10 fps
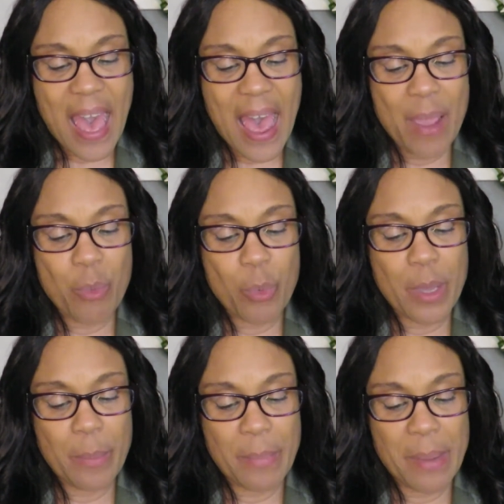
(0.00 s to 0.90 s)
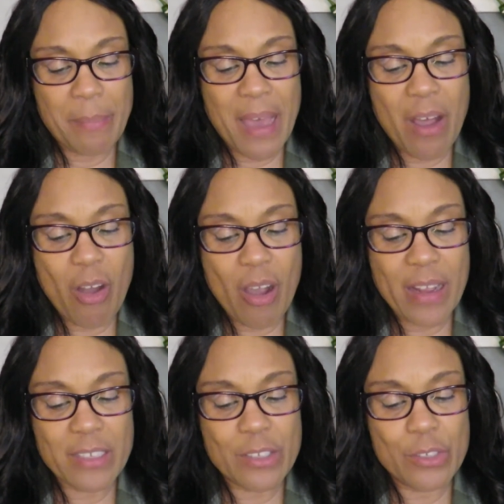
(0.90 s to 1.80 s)
I commit my
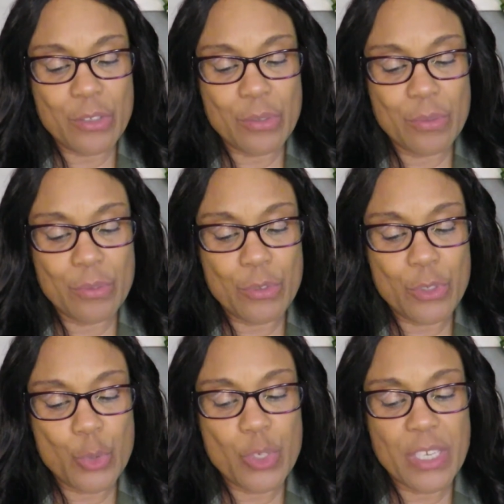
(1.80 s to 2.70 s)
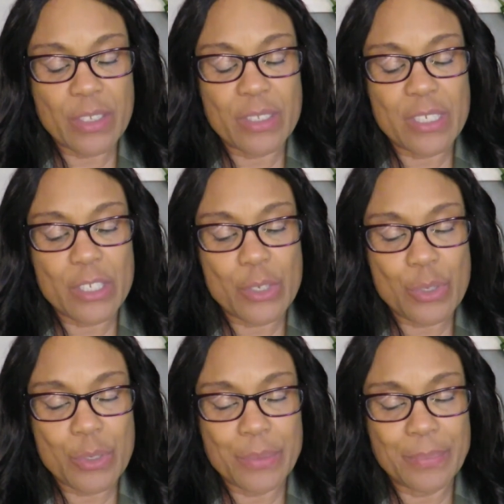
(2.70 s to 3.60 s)
heart to yielding to
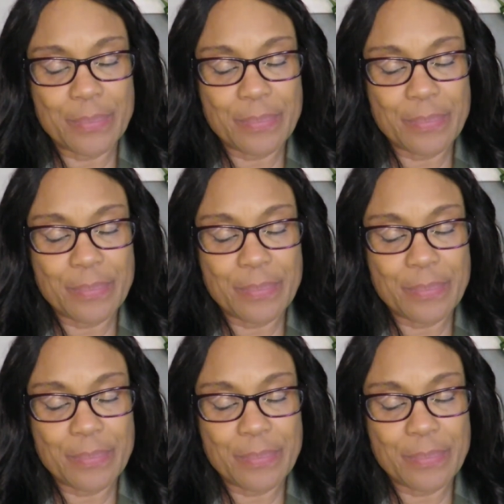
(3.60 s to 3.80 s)
you.